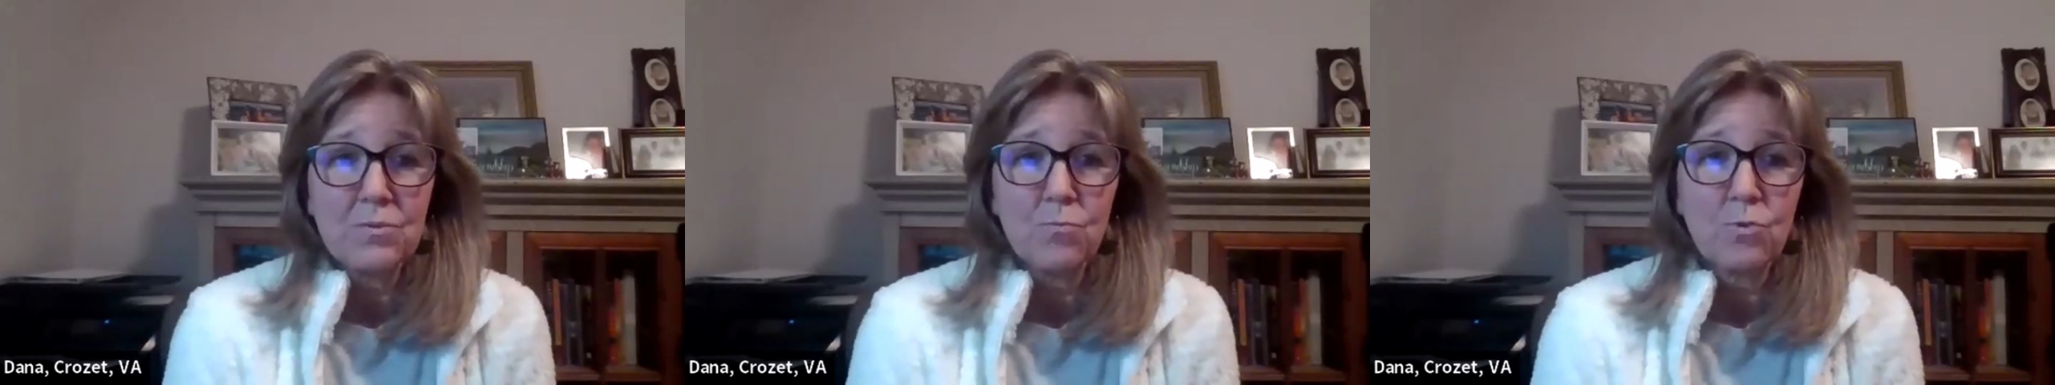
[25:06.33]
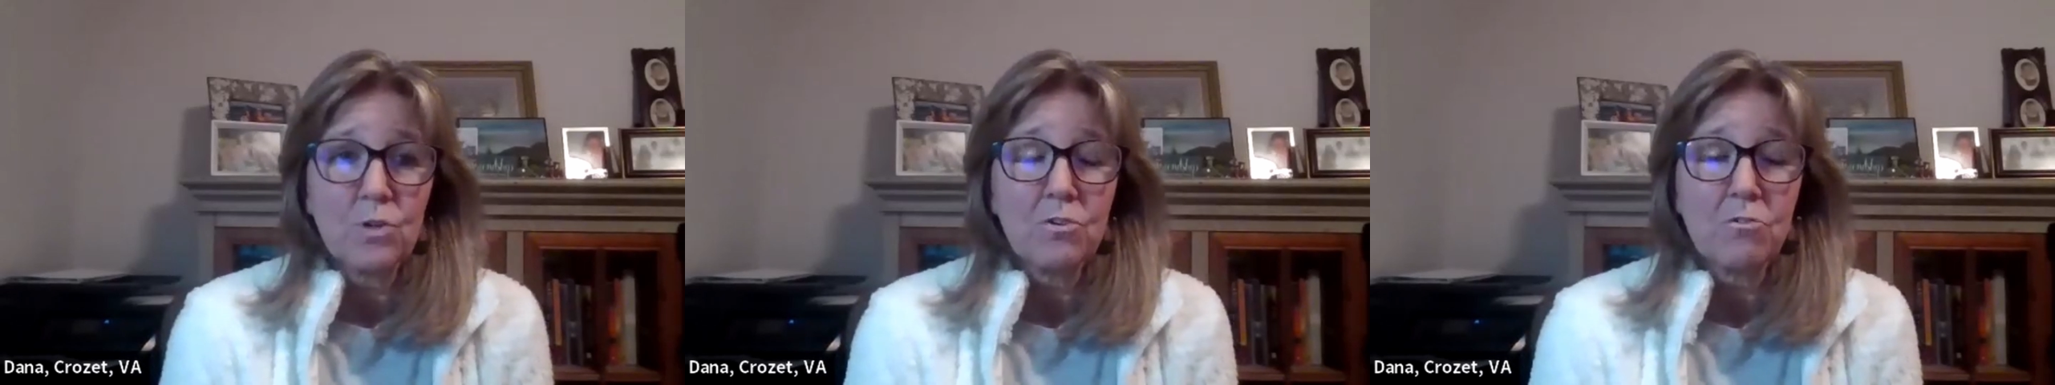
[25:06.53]

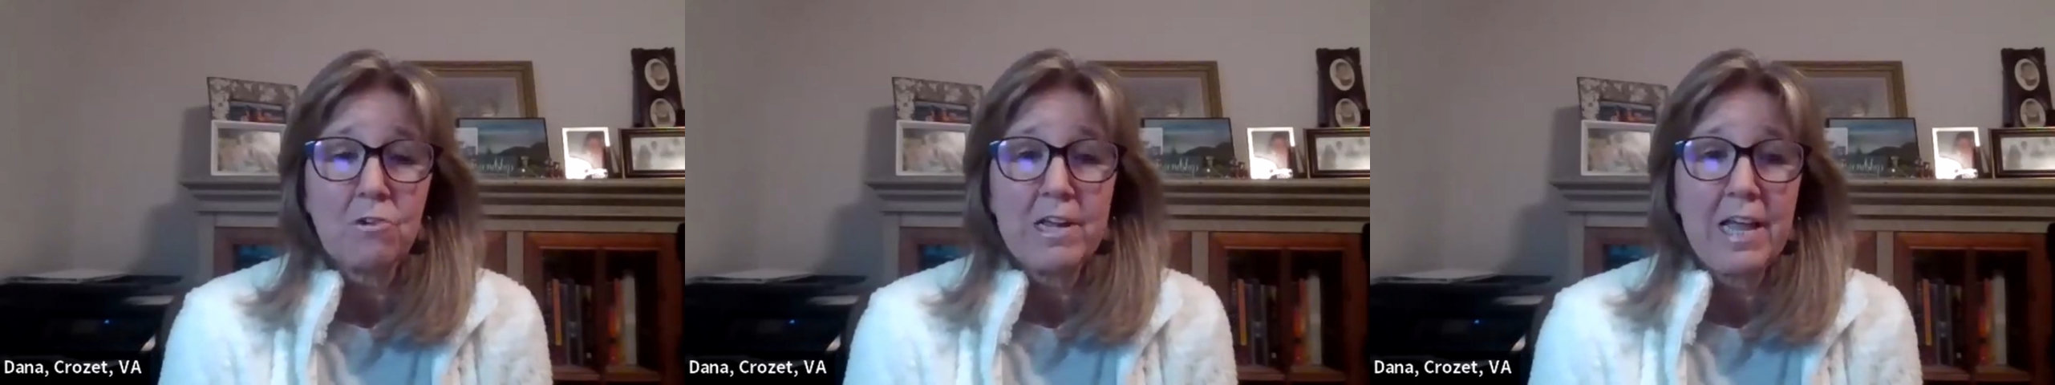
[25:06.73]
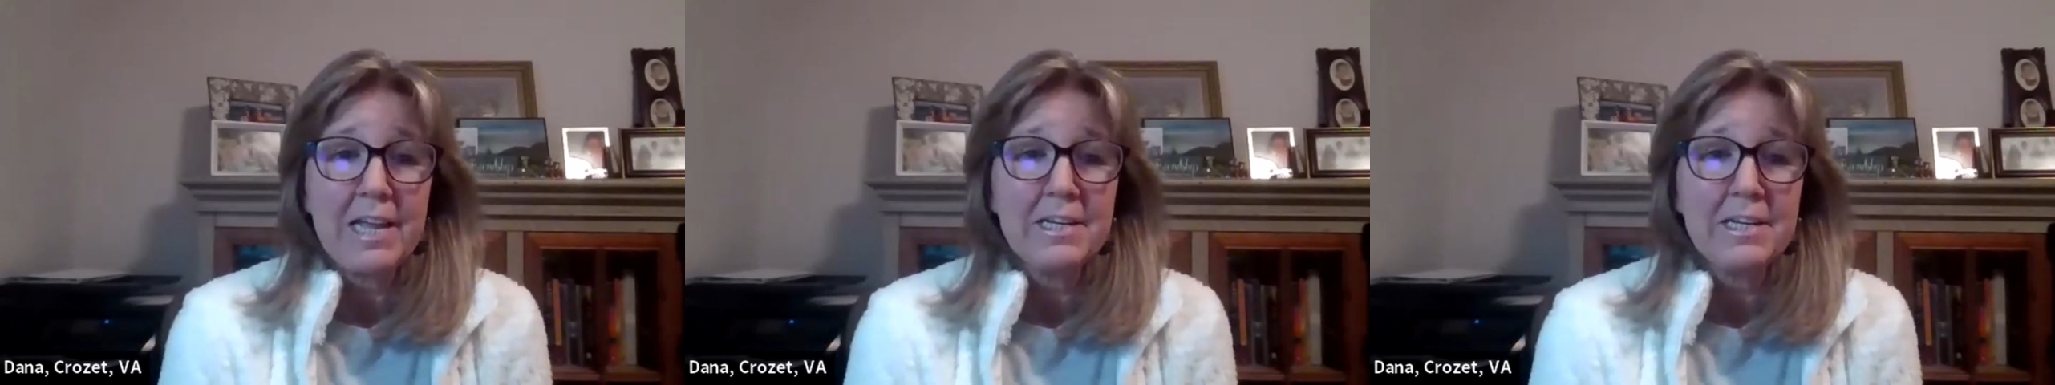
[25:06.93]
we're
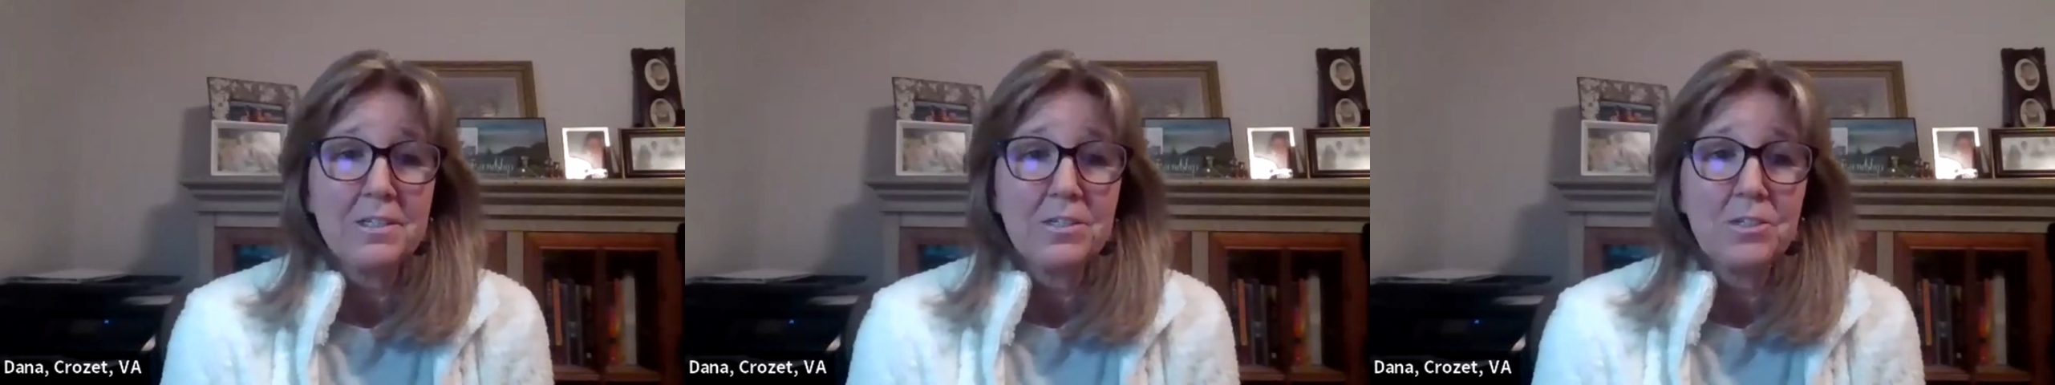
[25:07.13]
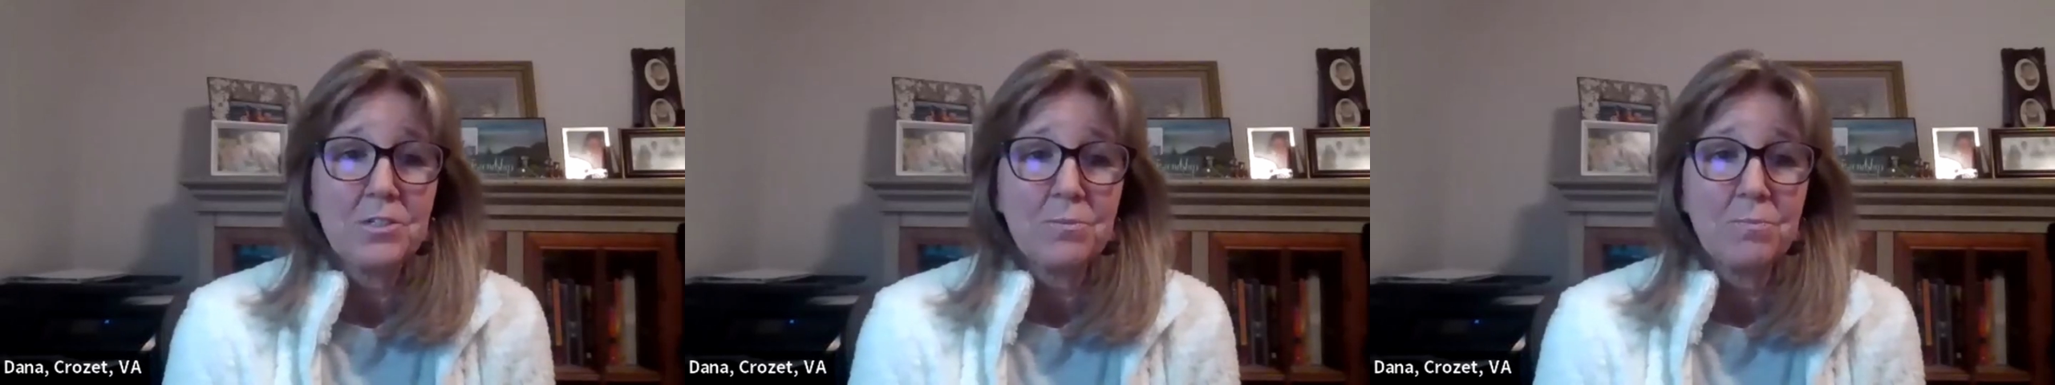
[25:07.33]

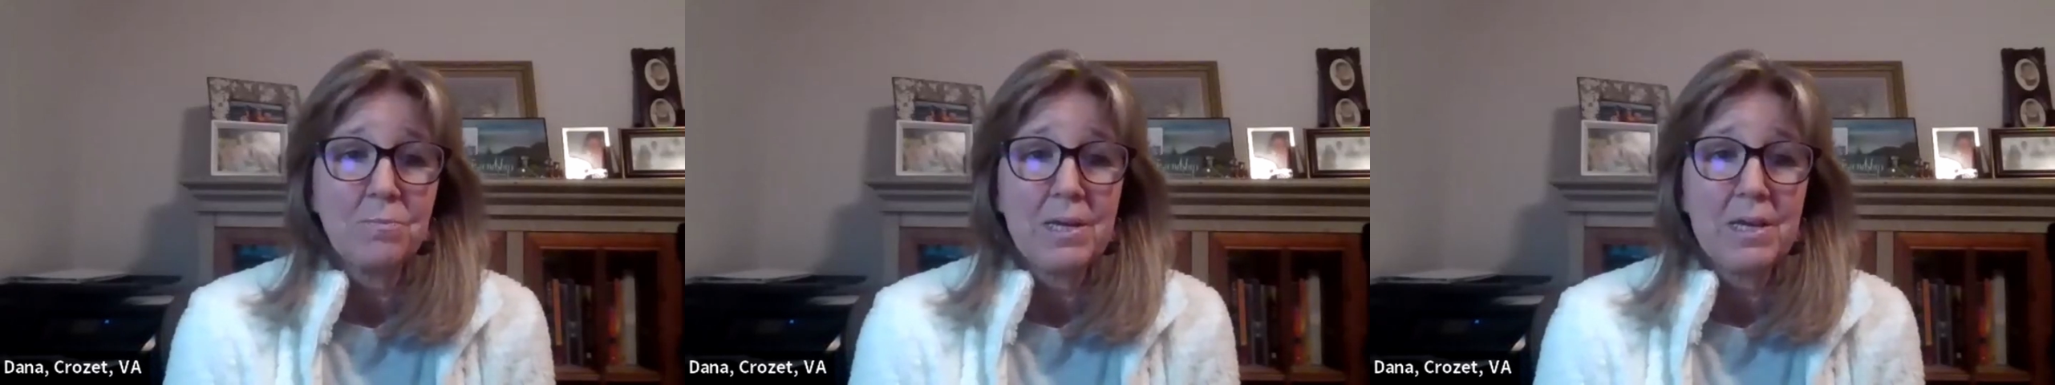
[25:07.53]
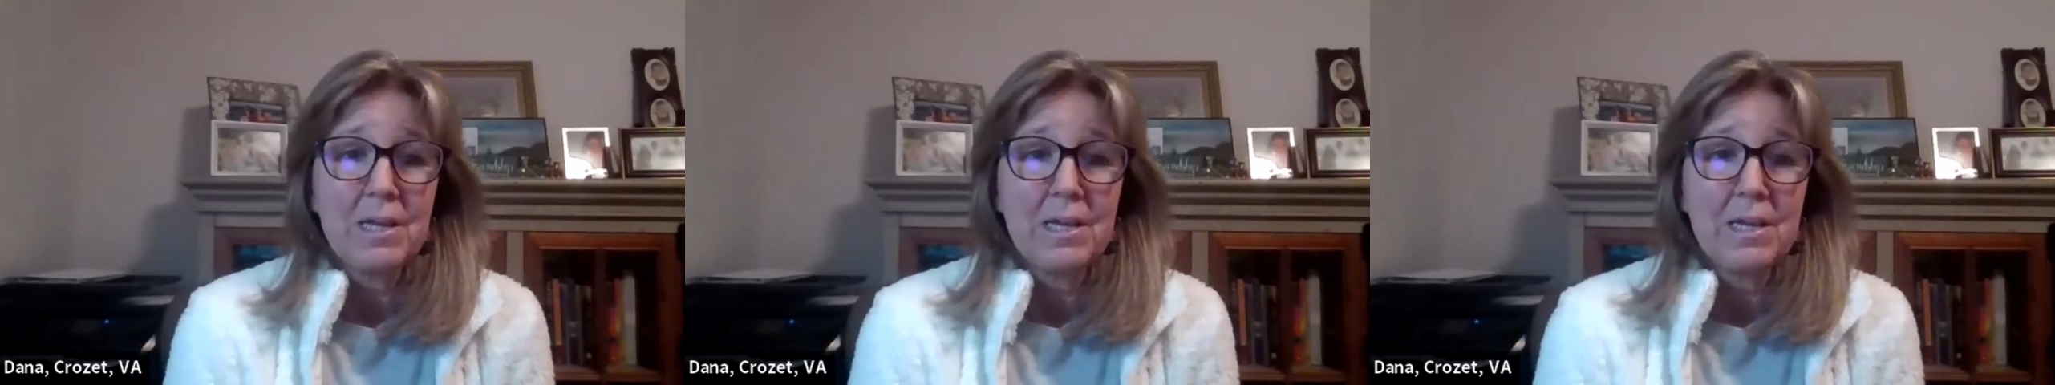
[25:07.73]
created to
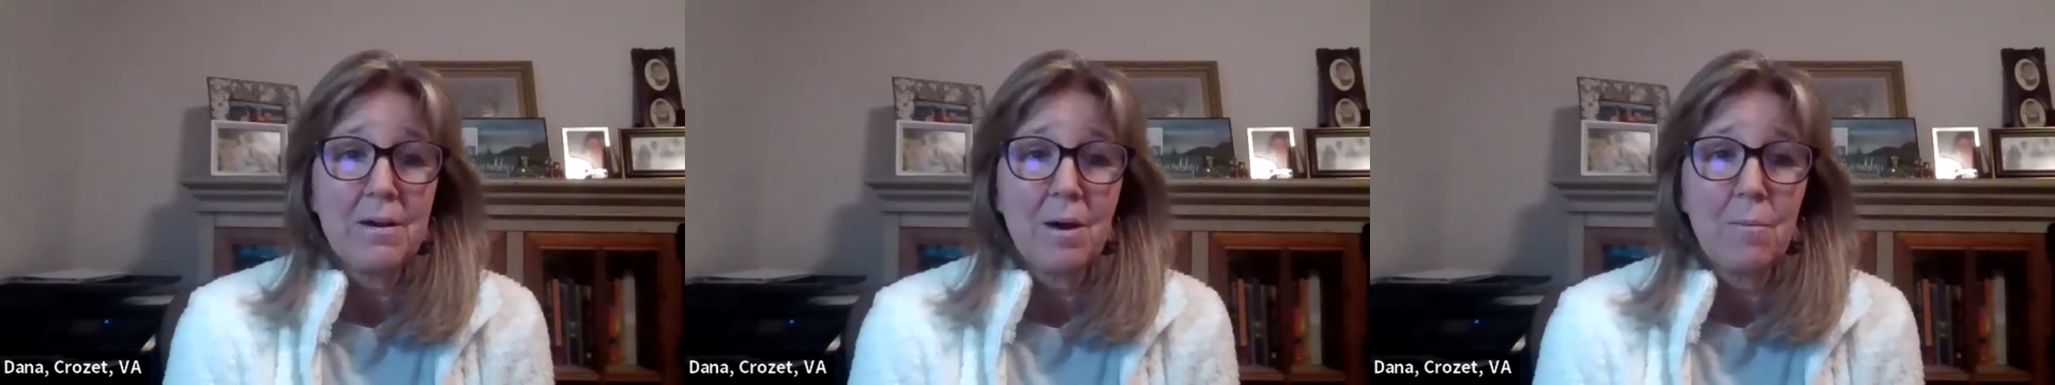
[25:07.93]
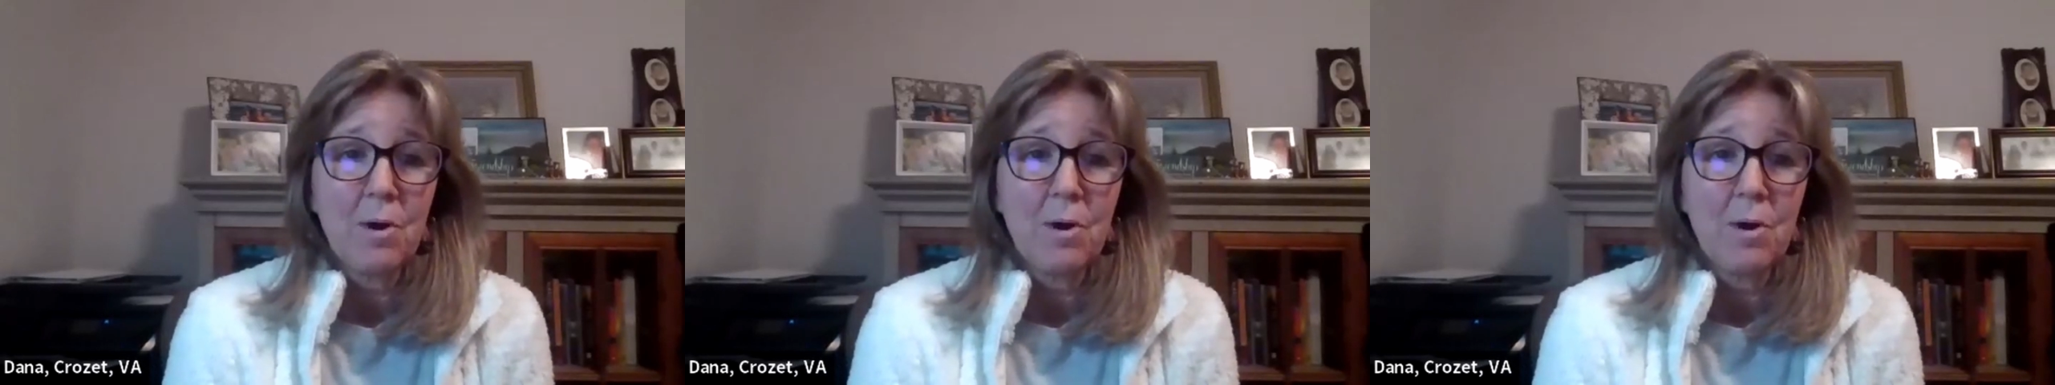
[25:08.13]
be